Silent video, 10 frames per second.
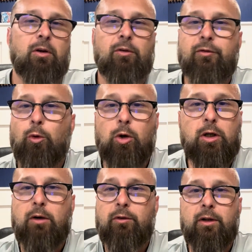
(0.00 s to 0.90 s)
floor
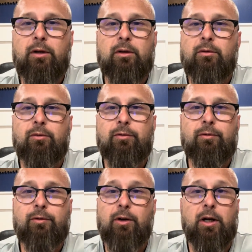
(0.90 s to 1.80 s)
covering
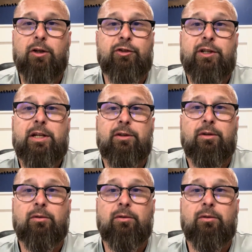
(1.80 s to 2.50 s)
sheet,